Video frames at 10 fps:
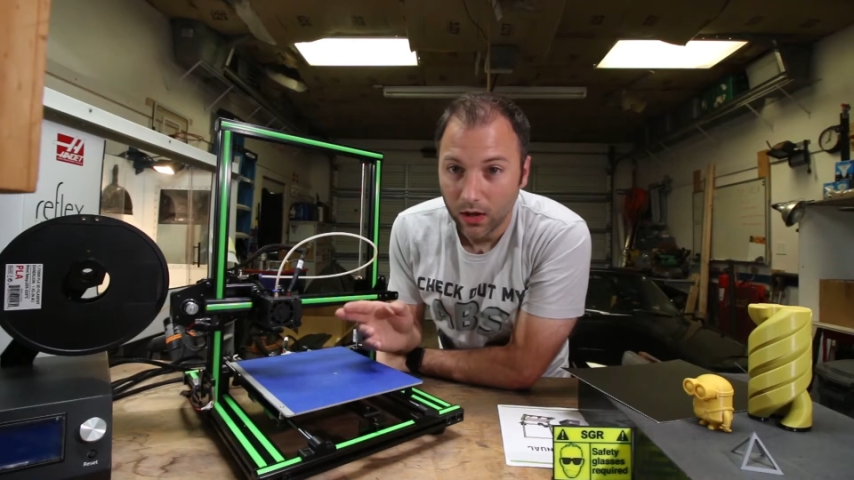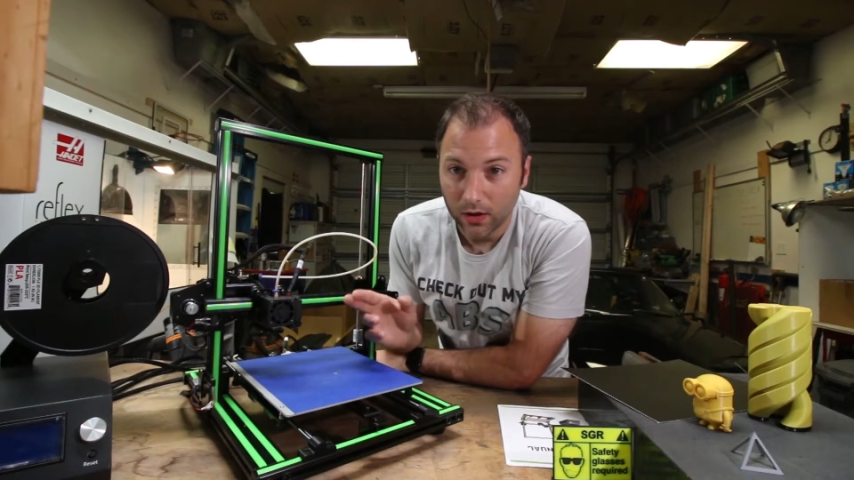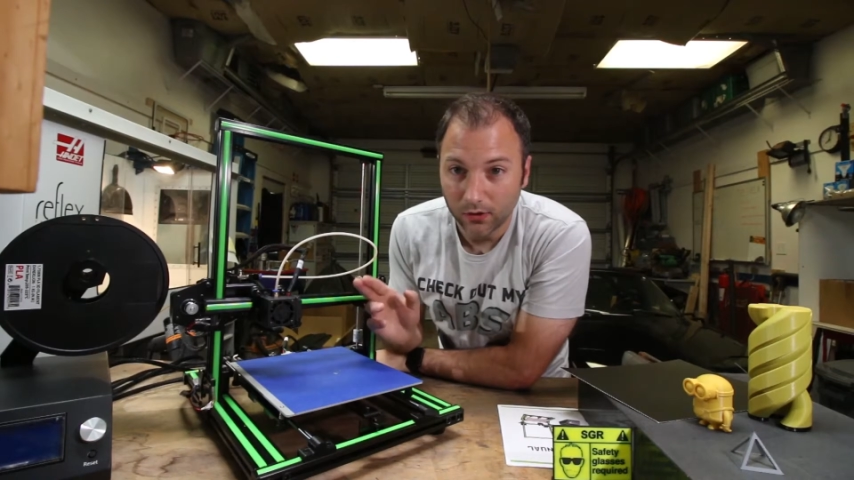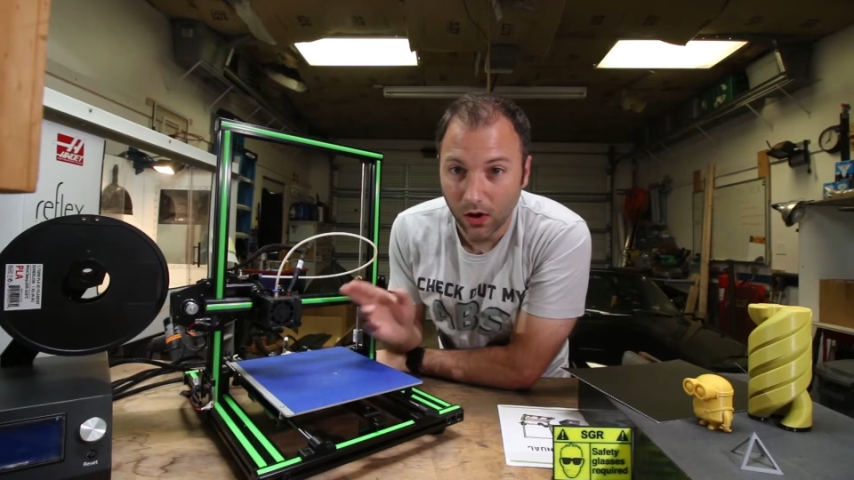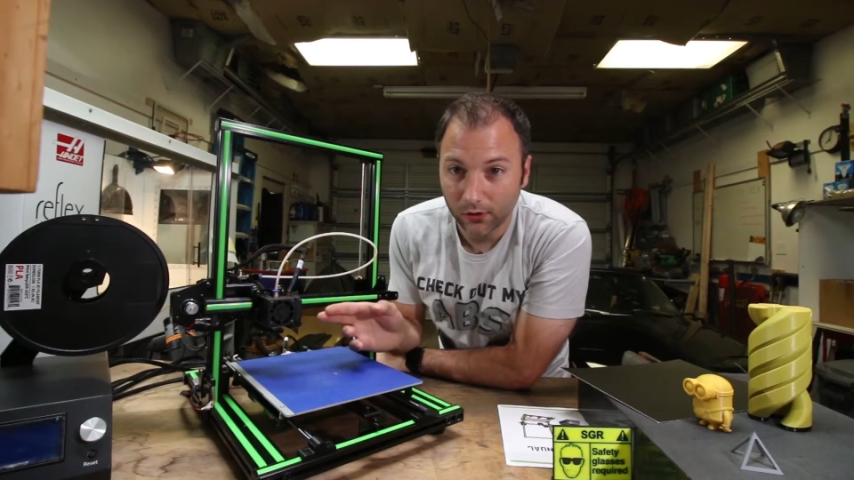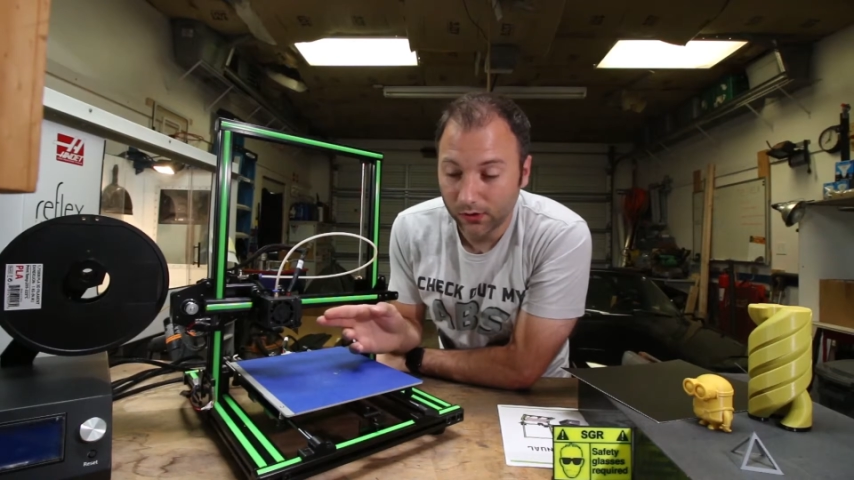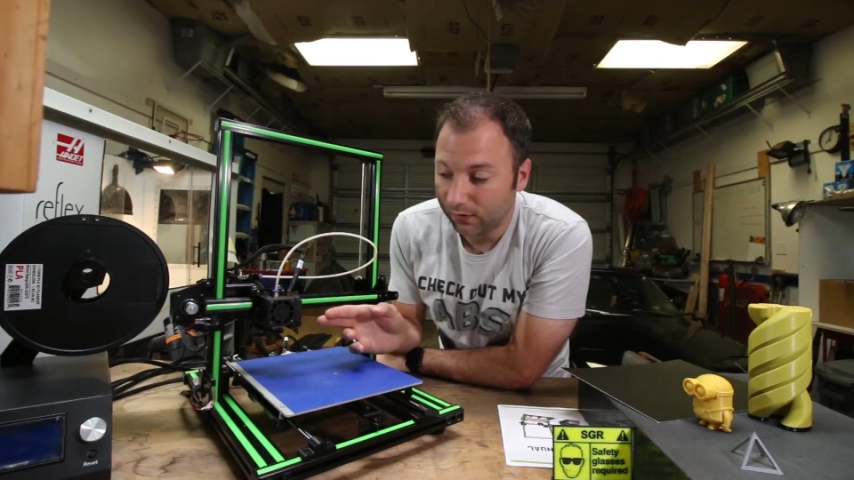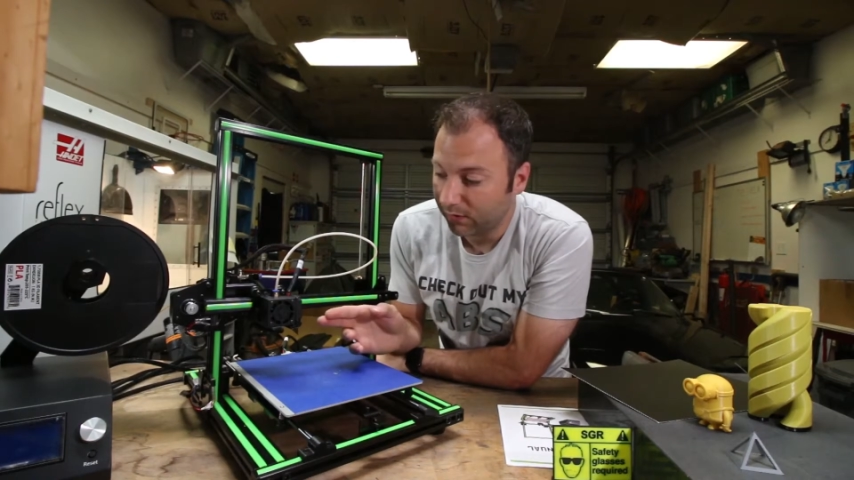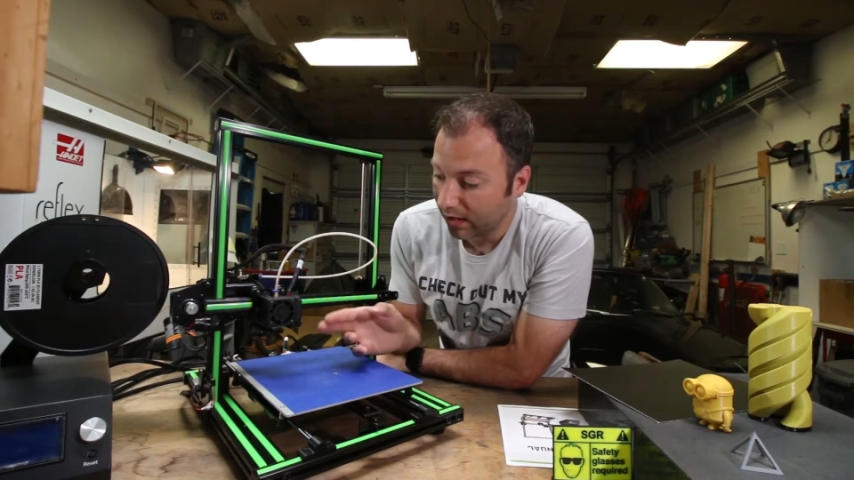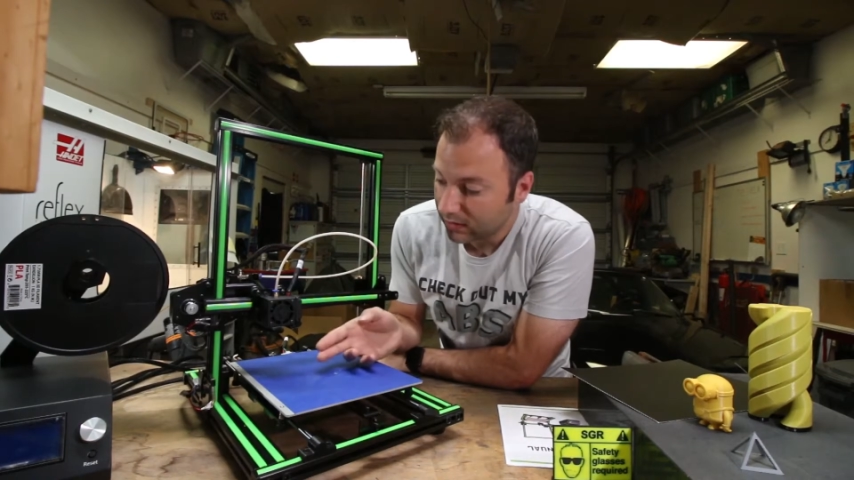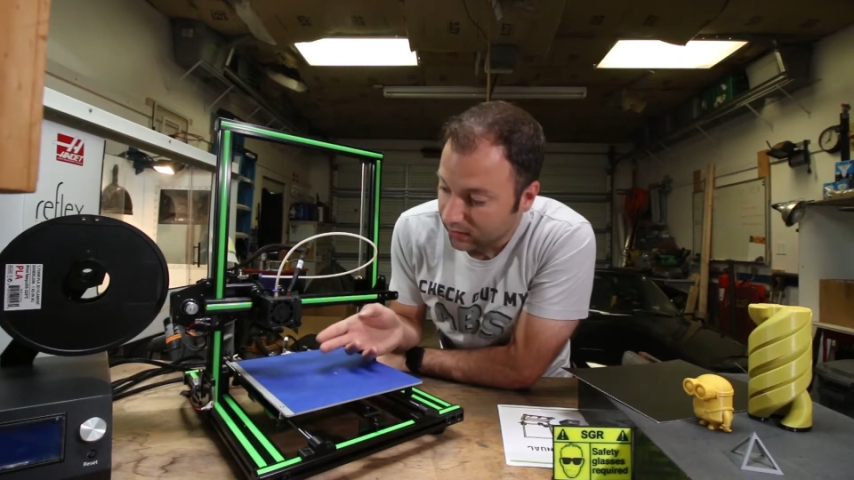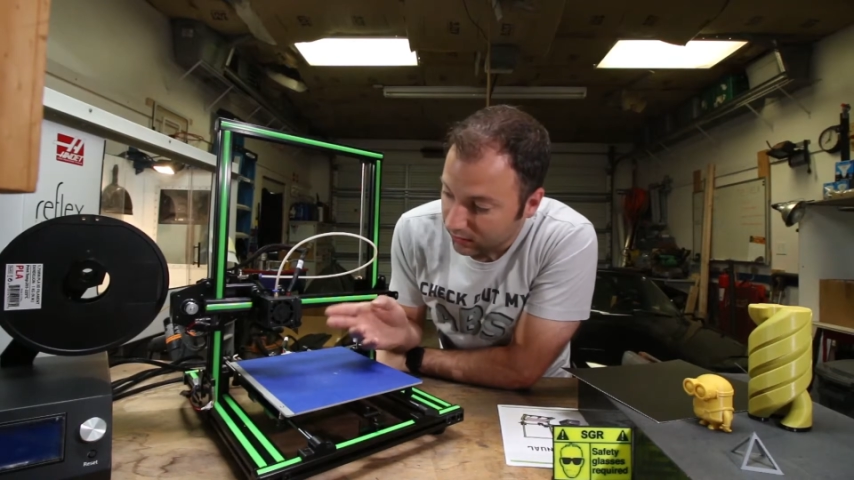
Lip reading: is also fixed.